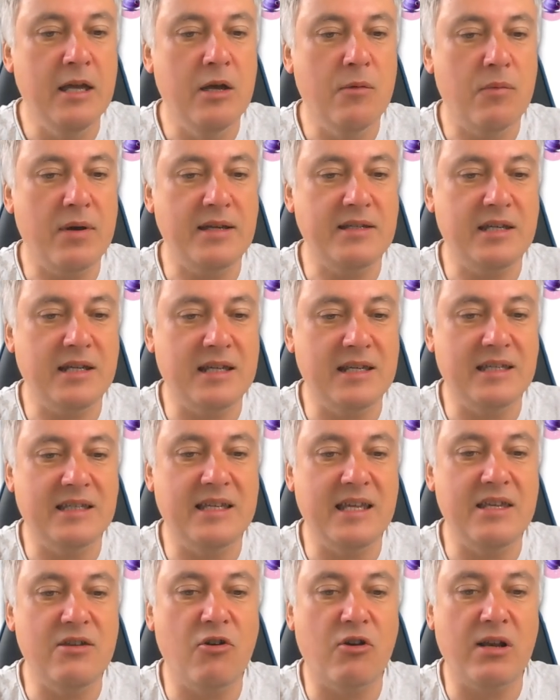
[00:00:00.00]
But as you can
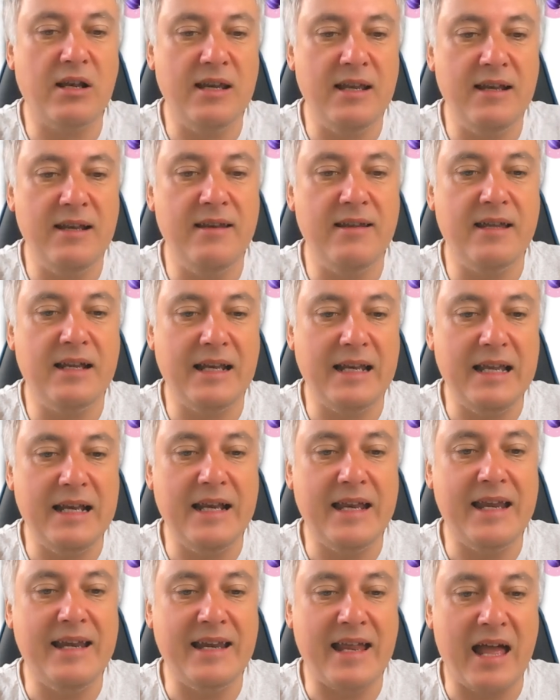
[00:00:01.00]
see, you're
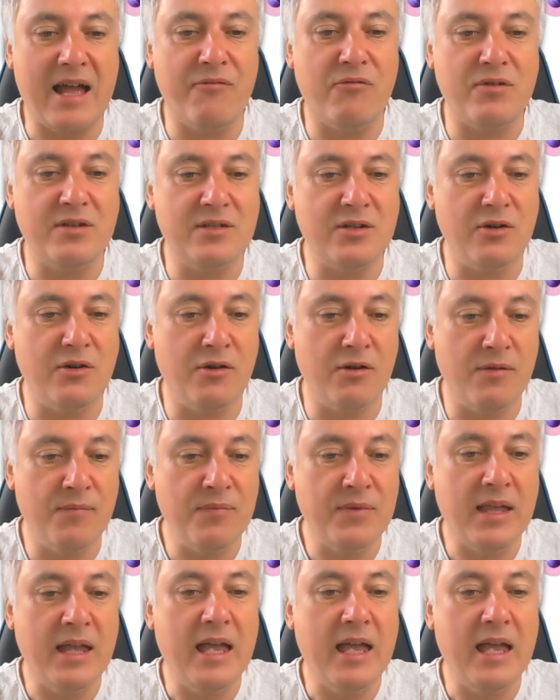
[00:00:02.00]
clearly an avatar,